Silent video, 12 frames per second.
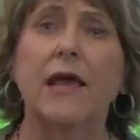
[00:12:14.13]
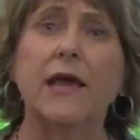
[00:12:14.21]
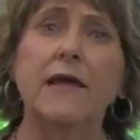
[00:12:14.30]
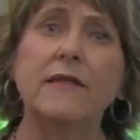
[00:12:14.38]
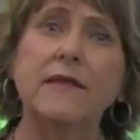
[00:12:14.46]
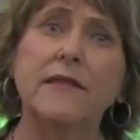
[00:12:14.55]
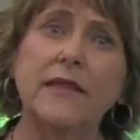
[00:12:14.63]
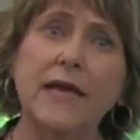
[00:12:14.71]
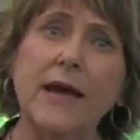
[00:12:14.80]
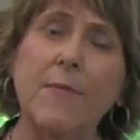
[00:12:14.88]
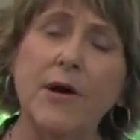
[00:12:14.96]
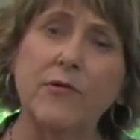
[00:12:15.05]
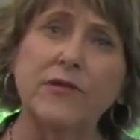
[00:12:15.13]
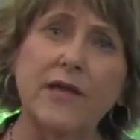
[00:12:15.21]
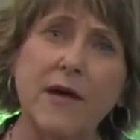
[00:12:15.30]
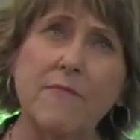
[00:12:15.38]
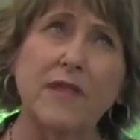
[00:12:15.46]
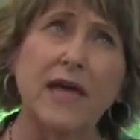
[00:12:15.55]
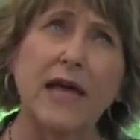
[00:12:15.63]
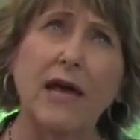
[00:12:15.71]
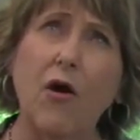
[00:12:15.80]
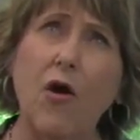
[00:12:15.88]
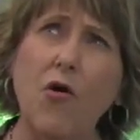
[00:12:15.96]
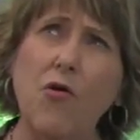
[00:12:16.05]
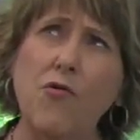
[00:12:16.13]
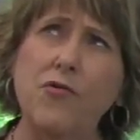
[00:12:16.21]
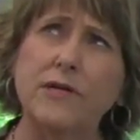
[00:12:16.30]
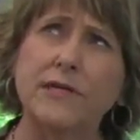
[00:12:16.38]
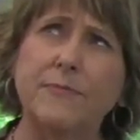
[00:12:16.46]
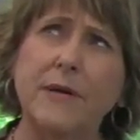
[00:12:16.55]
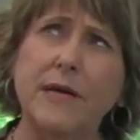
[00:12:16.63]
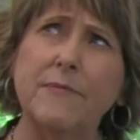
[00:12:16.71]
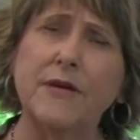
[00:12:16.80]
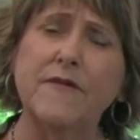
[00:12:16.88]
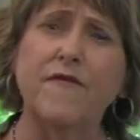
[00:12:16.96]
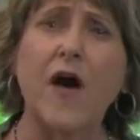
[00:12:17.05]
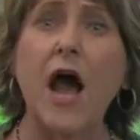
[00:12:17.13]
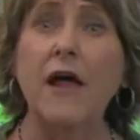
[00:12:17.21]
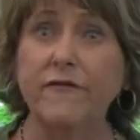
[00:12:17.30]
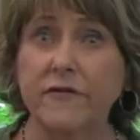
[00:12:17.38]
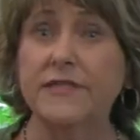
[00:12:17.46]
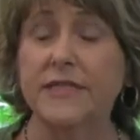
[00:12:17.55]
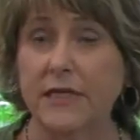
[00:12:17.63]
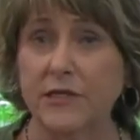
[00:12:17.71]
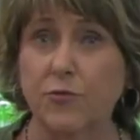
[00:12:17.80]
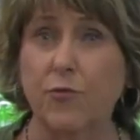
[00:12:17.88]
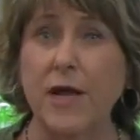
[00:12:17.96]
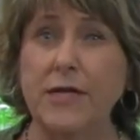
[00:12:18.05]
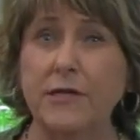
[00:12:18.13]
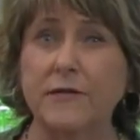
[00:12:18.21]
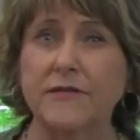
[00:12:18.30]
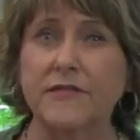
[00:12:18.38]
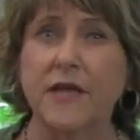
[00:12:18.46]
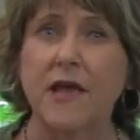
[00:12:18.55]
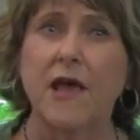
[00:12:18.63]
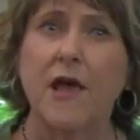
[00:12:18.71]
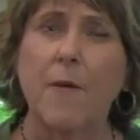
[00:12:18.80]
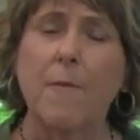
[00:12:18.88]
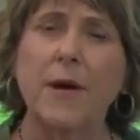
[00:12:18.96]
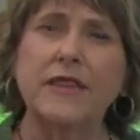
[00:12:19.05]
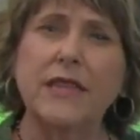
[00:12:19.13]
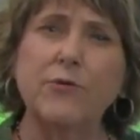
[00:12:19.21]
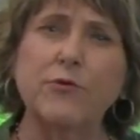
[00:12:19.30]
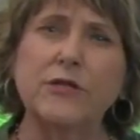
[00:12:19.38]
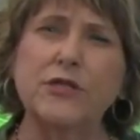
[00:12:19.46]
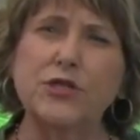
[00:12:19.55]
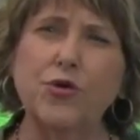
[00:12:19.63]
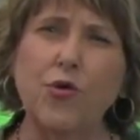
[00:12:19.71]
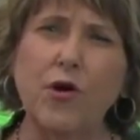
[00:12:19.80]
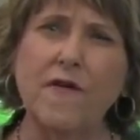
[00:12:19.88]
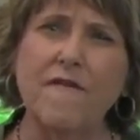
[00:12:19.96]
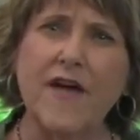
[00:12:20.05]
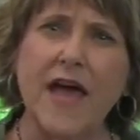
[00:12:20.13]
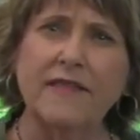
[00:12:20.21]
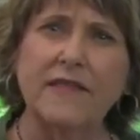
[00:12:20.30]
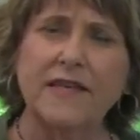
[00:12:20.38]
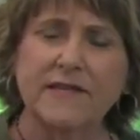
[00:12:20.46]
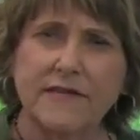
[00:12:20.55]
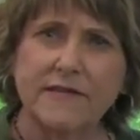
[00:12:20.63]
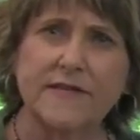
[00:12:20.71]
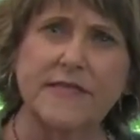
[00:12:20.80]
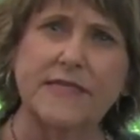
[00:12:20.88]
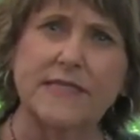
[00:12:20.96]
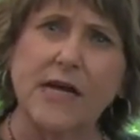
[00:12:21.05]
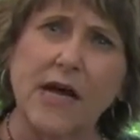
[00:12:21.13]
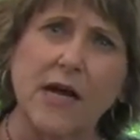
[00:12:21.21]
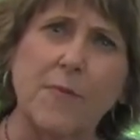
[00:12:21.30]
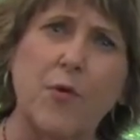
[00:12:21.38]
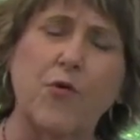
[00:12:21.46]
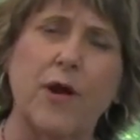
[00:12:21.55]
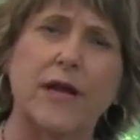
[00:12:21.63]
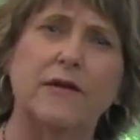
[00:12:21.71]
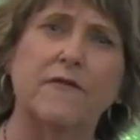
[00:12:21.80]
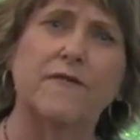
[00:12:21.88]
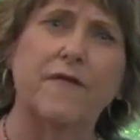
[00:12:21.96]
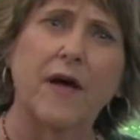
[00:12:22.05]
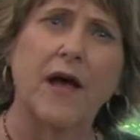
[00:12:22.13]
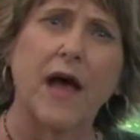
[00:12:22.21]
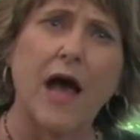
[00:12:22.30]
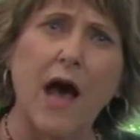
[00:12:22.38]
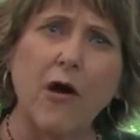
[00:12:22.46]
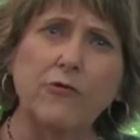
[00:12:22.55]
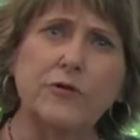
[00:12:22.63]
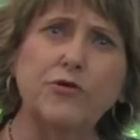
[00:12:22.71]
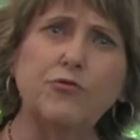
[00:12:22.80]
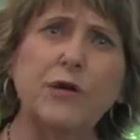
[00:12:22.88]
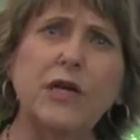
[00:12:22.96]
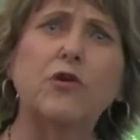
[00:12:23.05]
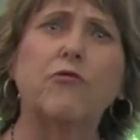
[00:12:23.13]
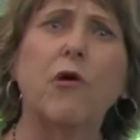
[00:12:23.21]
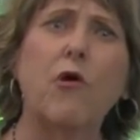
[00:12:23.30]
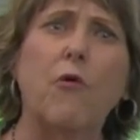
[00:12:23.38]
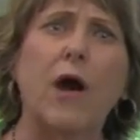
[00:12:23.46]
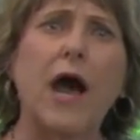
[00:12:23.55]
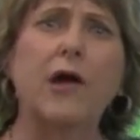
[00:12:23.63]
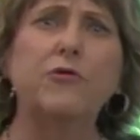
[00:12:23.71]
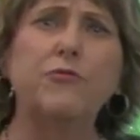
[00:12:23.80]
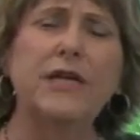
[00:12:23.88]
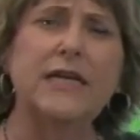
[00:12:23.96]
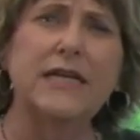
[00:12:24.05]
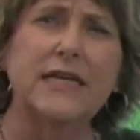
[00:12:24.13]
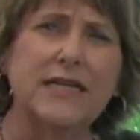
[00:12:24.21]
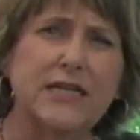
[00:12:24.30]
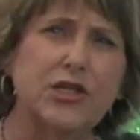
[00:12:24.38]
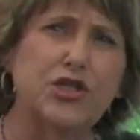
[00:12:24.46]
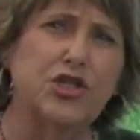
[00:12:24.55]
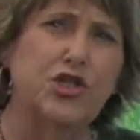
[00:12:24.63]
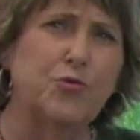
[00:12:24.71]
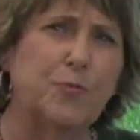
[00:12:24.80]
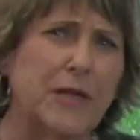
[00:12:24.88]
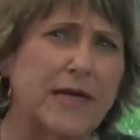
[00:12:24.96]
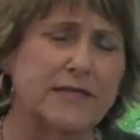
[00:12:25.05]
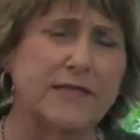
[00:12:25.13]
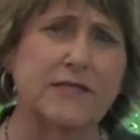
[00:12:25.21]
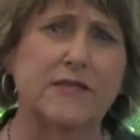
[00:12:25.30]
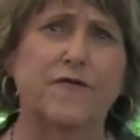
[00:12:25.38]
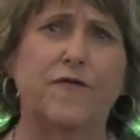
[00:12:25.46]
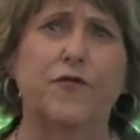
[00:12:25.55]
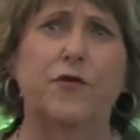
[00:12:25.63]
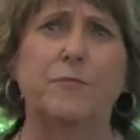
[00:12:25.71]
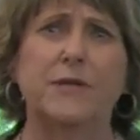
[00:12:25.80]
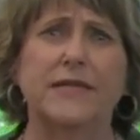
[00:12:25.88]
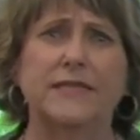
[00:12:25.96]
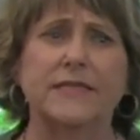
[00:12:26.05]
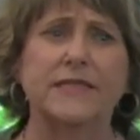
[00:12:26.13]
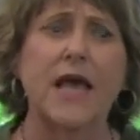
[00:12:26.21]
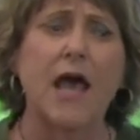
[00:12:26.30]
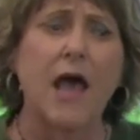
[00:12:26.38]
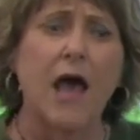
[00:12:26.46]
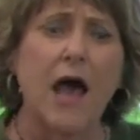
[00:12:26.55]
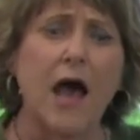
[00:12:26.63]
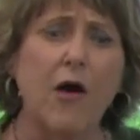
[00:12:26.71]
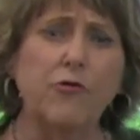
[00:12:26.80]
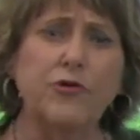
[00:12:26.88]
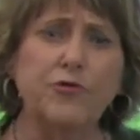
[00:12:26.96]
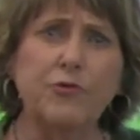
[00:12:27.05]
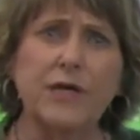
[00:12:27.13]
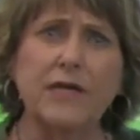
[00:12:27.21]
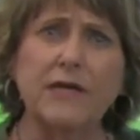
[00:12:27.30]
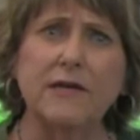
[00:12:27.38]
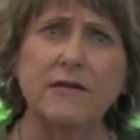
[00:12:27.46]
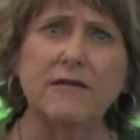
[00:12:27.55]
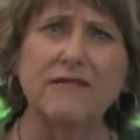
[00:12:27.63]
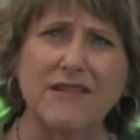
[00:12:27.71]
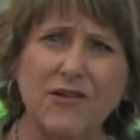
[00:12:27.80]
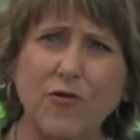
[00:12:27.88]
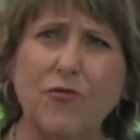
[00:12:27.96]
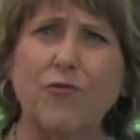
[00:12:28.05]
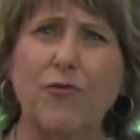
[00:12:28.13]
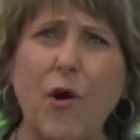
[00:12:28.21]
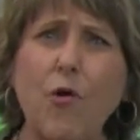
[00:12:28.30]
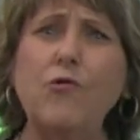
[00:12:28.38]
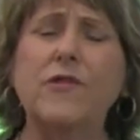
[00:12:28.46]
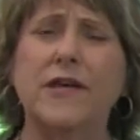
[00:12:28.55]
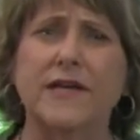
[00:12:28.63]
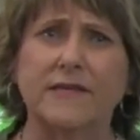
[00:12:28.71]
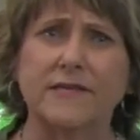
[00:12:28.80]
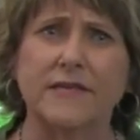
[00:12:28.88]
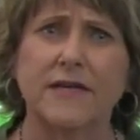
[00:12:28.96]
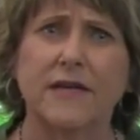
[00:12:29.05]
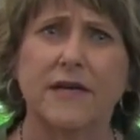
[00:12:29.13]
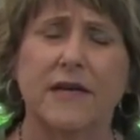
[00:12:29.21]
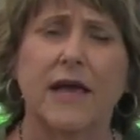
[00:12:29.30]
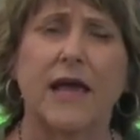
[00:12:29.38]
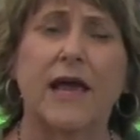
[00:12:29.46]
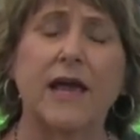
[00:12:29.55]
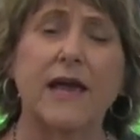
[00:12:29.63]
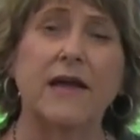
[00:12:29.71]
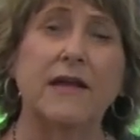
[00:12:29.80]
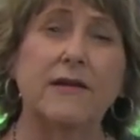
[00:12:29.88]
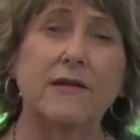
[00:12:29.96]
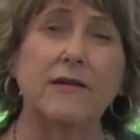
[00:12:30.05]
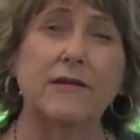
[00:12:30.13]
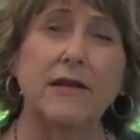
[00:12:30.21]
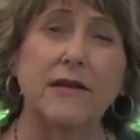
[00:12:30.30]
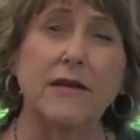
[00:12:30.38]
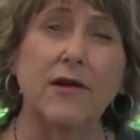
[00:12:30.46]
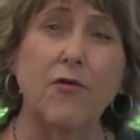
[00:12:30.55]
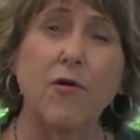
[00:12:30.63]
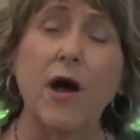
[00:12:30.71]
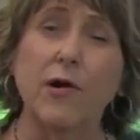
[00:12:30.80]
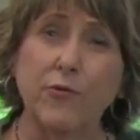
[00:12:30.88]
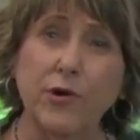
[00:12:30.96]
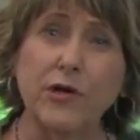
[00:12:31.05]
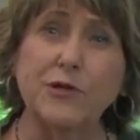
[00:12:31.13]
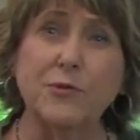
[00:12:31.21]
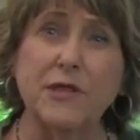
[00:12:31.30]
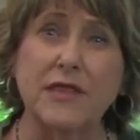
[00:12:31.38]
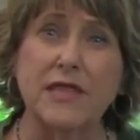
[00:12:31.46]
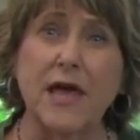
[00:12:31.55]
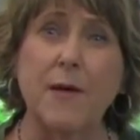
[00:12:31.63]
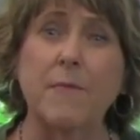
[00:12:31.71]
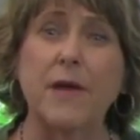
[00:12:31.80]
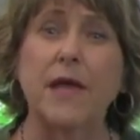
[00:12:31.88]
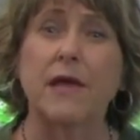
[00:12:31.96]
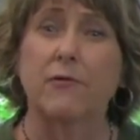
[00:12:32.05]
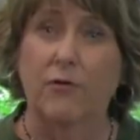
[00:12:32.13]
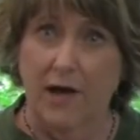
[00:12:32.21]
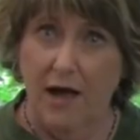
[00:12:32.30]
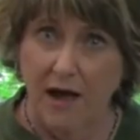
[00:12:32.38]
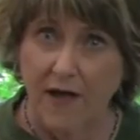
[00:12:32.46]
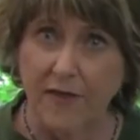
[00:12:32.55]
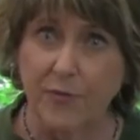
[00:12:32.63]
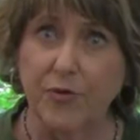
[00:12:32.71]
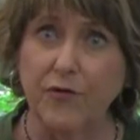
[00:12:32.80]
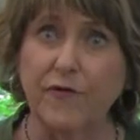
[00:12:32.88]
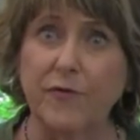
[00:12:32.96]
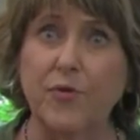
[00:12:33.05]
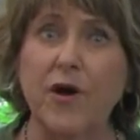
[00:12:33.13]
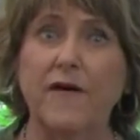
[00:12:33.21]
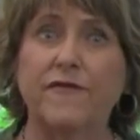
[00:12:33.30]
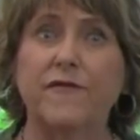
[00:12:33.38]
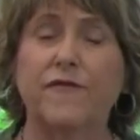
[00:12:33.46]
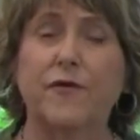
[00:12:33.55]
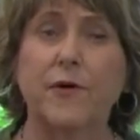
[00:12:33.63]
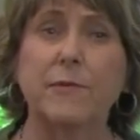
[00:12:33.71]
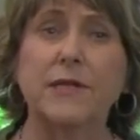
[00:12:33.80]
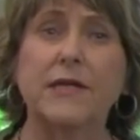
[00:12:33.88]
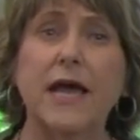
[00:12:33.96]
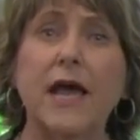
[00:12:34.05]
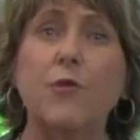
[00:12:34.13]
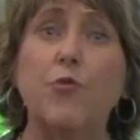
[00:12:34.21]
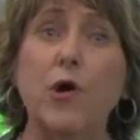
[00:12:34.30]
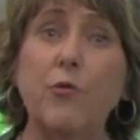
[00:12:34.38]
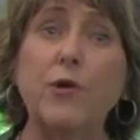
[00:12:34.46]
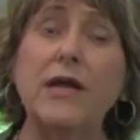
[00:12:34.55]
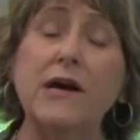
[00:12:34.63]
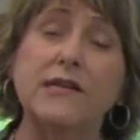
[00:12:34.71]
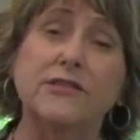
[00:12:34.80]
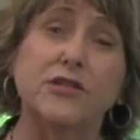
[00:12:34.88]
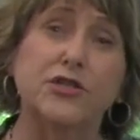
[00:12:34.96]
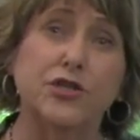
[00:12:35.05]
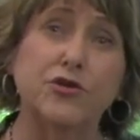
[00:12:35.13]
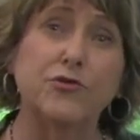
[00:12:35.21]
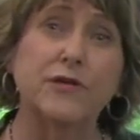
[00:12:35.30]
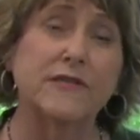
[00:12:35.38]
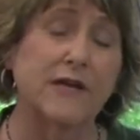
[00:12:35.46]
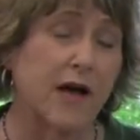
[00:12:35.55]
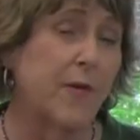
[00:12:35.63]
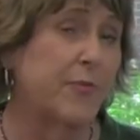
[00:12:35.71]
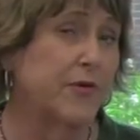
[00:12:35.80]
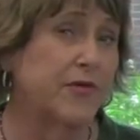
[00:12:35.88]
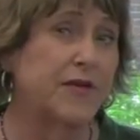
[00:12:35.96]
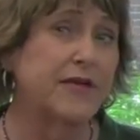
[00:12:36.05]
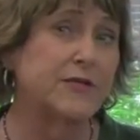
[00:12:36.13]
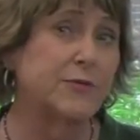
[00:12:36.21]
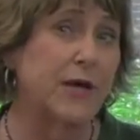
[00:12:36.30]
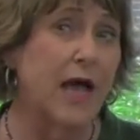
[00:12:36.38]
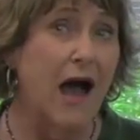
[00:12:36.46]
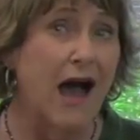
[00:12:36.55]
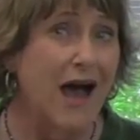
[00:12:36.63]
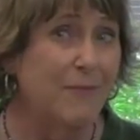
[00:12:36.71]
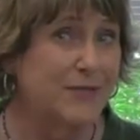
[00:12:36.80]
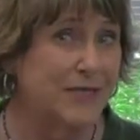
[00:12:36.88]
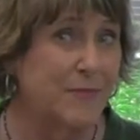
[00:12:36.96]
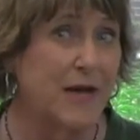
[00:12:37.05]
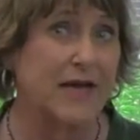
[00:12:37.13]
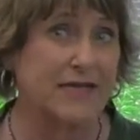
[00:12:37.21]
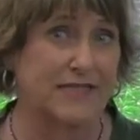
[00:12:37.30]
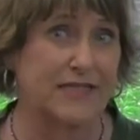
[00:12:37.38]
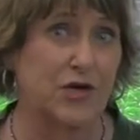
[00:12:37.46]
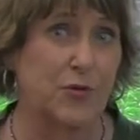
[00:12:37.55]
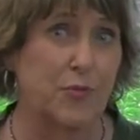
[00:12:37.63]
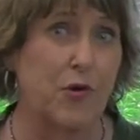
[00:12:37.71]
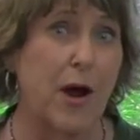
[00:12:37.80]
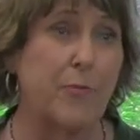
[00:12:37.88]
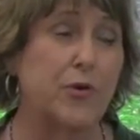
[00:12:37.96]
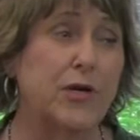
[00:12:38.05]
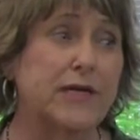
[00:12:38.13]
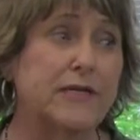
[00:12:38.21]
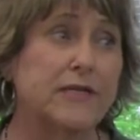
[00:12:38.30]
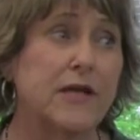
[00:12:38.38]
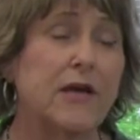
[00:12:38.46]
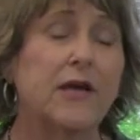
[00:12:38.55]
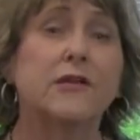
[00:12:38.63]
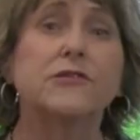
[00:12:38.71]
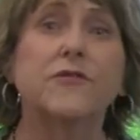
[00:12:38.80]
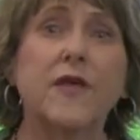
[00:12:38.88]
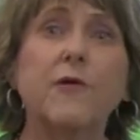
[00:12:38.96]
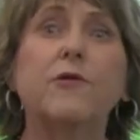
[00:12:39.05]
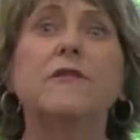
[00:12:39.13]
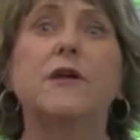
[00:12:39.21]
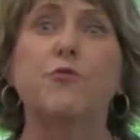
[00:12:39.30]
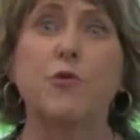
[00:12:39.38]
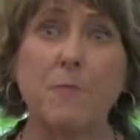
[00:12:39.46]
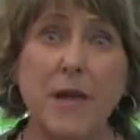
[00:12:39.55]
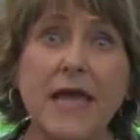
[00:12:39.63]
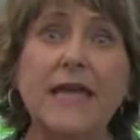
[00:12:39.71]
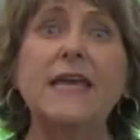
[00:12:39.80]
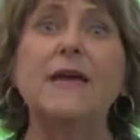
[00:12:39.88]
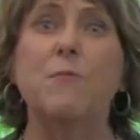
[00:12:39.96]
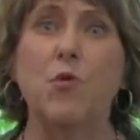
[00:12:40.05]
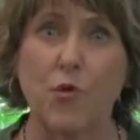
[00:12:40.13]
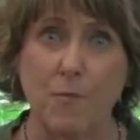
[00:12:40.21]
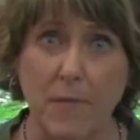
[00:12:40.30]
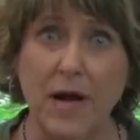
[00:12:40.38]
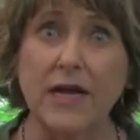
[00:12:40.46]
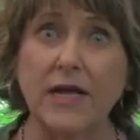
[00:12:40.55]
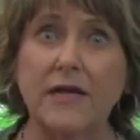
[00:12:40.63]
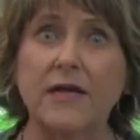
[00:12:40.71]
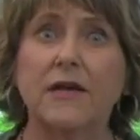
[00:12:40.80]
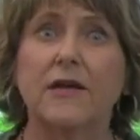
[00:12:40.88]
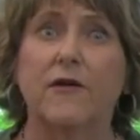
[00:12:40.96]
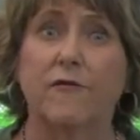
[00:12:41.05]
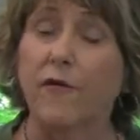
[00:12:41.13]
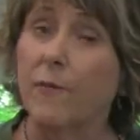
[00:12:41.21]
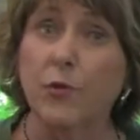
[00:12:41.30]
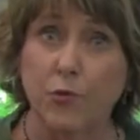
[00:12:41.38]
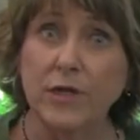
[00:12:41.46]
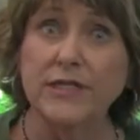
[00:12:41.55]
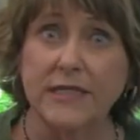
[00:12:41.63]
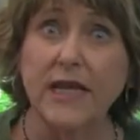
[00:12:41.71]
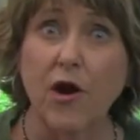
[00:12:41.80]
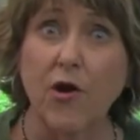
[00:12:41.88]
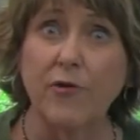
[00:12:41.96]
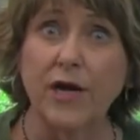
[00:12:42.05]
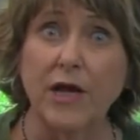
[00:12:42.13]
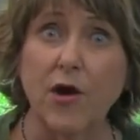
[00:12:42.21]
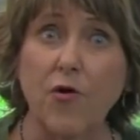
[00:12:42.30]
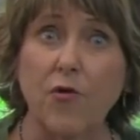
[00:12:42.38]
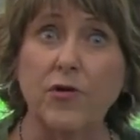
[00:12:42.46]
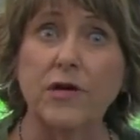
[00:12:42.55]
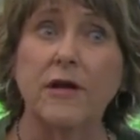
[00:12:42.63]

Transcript: And the thing about them, they owned maybe 5 or 6 rentals, but they were sort of at this stuck point of how do we grow? How do we get into duplexes and fourplexes? How do we, grow this? And, I worked with them on the proven profit formula, and what we got to do is a couple things. We optimized their properties so that they were making more money from the ones they already owned.